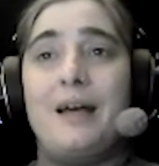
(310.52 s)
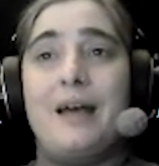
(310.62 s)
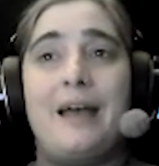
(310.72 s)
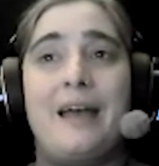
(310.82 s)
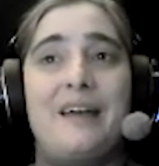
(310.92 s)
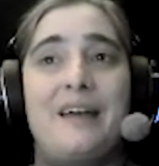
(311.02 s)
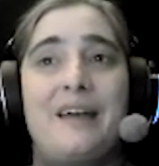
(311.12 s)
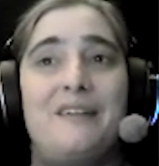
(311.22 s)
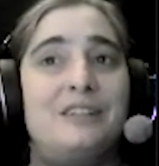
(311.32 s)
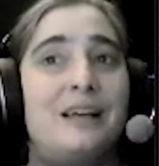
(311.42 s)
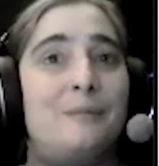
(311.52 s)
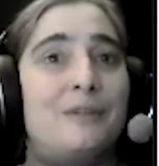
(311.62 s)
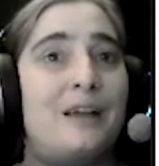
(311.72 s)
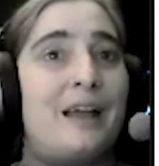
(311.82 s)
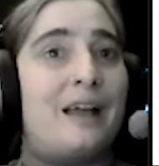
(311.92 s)
Every time
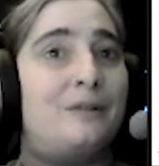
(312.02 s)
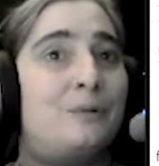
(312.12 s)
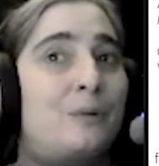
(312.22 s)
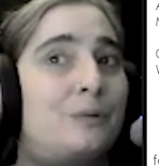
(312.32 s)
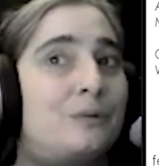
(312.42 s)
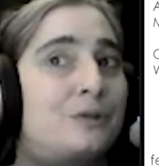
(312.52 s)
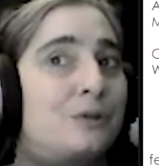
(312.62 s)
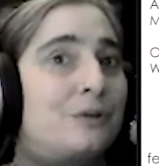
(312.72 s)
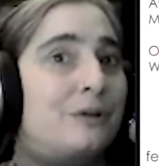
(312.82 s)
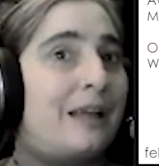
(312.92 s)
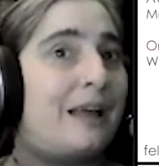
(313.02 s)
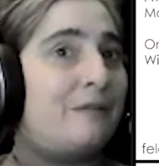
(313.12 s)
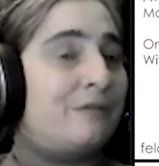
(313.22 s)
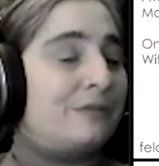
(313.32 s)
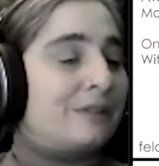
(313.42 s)
the head rolls to the
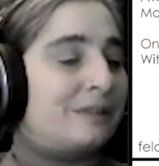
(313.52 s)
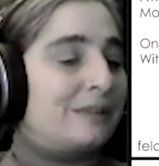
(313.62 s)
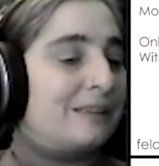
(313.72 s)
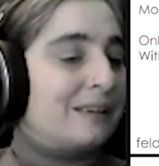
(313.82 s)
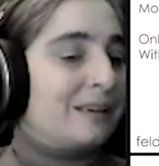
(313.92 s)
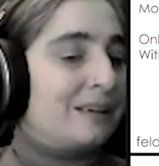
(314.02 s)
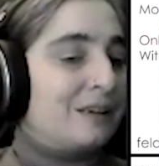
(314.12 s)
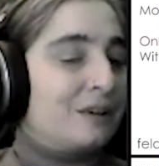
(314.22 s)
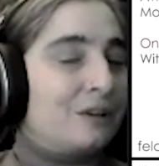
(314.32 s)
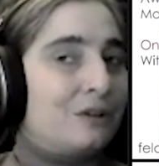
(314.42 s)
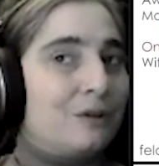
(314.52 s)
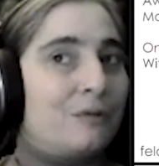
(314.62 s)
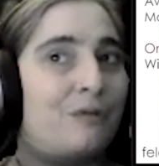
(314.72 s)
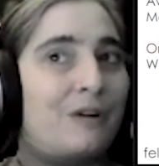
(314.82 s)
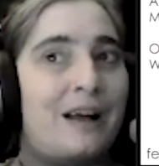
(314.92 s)
left, you
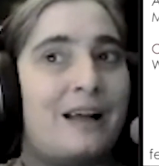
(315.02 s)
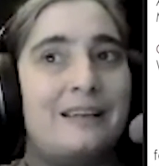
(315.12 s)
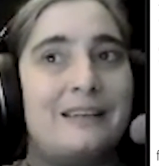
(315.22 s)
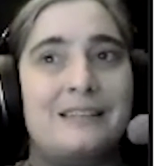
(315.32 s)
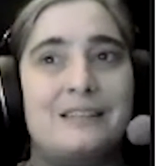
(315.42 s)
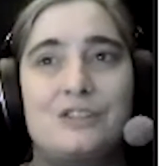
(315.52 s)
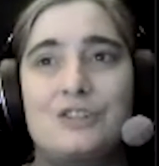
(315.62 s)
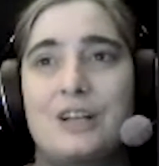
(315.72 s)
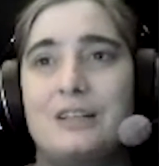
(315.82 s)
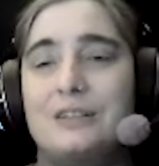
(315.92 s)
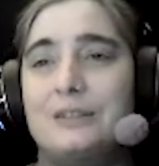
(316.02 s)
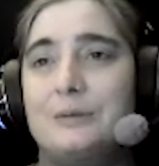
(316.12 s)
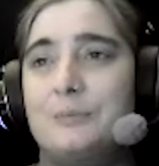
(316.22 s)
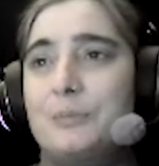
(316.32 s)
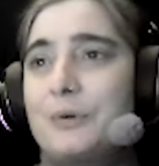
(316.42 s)
find this
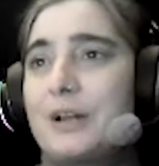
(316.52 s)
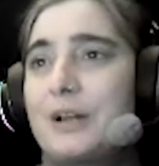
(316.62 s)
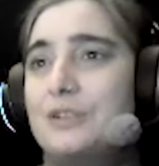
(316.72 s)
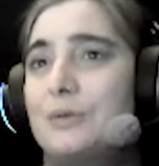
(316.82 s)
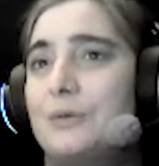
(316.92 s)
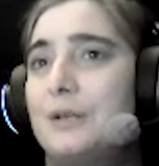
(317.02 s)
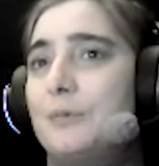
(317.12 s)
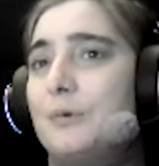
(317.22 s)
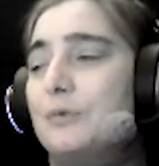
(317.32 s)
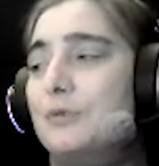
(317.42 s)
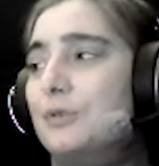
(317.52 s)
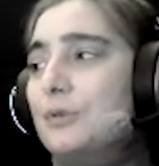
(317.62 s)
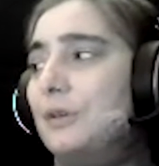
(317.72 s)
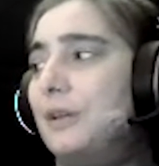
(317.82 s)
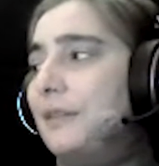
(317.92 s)
gentle pressuring
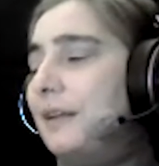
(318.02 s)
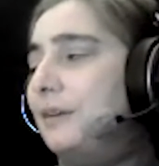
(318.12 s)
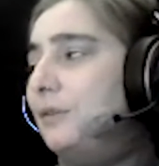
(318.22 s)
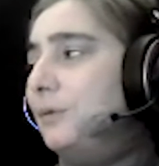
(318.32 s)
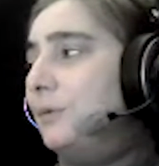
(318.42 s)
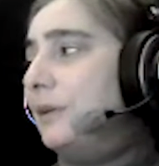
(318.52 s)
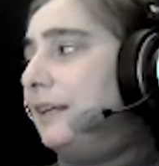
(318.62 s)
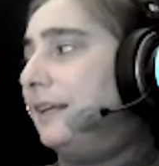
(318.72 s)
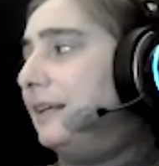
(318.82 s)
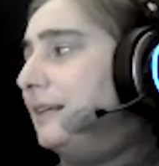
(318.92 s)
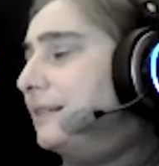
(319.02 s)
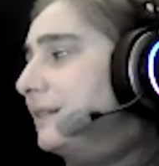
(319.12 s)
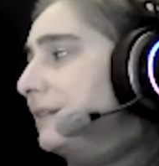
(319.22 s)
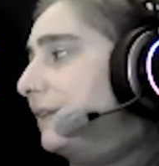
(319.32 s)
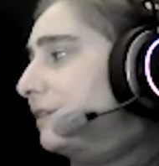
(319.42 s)
motion and then you release
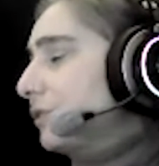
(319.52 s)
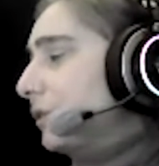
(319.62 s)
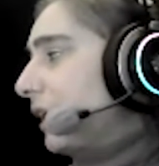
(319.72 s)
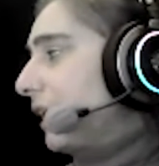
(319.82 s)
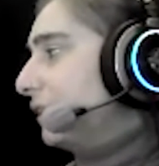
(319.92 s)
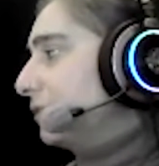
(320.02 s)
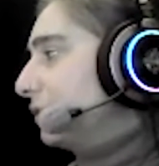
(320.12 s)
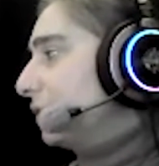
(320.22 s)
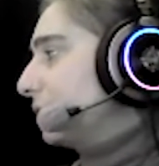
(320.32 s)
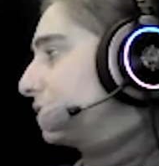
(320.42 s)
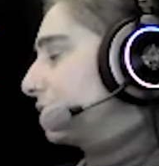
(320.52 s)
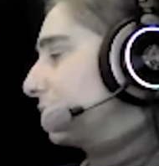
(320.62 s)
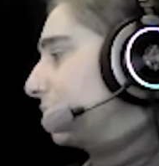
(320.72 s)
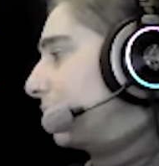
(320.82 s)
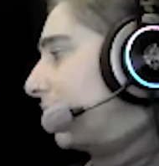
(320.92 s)
it as your head turns to
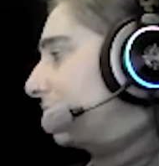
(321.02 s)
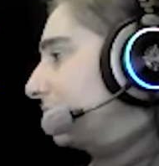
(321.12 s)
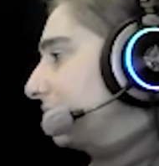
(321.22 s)
the right.